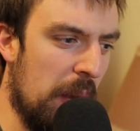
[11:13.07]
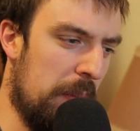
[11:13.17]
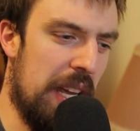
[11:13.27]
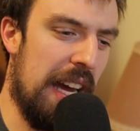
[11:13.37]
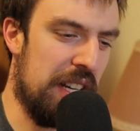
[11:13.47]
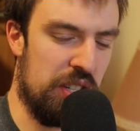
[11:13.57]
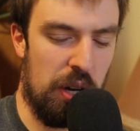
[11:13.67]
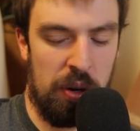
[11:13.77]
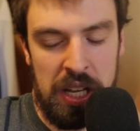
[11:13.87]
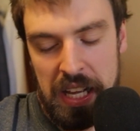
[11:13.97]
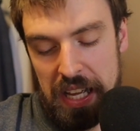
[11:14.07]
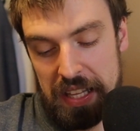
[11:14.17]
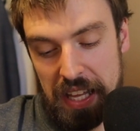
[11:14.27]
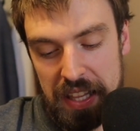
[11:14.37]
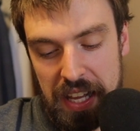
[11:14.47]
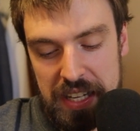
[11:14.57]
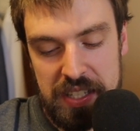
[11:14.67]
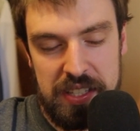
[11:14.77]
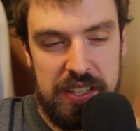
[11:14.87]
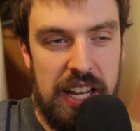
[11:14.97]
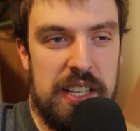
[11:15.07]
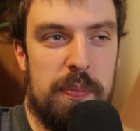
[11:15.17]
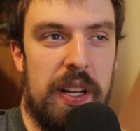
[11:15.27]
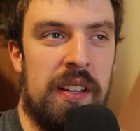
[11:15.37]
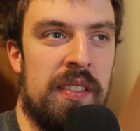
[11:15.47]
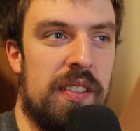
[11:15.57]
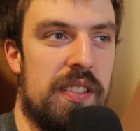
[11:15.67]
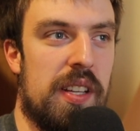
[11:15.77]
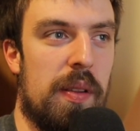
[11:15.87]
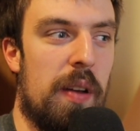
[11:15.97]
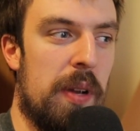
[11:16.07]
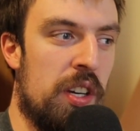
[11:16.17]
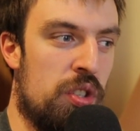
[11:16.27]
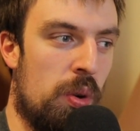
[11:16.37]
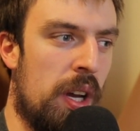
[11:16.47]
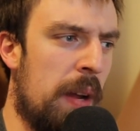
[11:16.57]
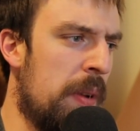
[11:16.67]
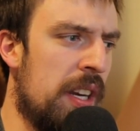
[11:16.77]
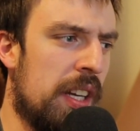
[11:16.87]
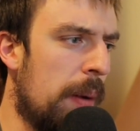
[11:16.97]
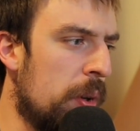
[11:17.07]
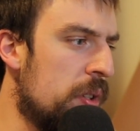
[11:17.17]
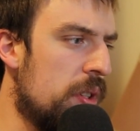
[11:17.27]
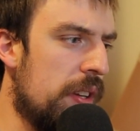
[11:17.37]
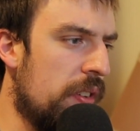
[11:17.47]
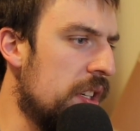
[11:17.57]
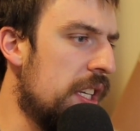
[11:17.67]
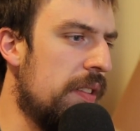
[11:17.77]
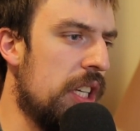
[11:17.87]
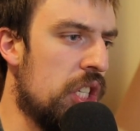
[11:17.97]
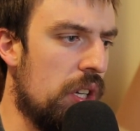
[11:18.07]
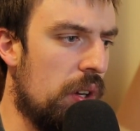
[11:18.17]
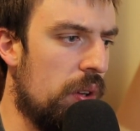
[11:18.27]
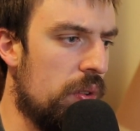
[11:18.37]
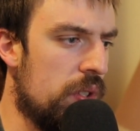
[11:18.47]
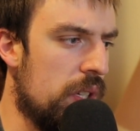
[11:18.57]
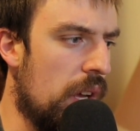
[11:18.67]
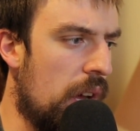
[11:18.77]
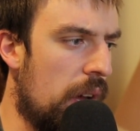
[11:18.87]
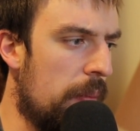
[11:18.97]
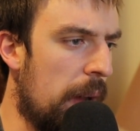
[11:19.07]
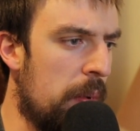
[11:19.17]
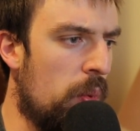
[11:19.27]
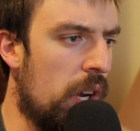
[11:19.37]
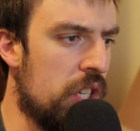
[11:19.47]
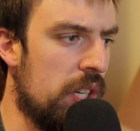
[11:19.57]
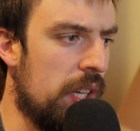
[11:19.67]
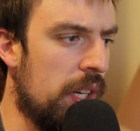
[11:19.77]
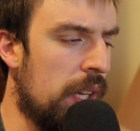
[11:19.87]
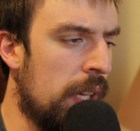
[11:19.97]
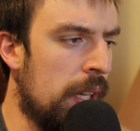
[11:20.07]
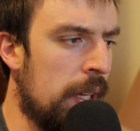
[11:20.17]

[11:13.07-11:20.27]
But yeah, so that's been something I've been enjoying. I've been in a couple different TV shows. I've been watching.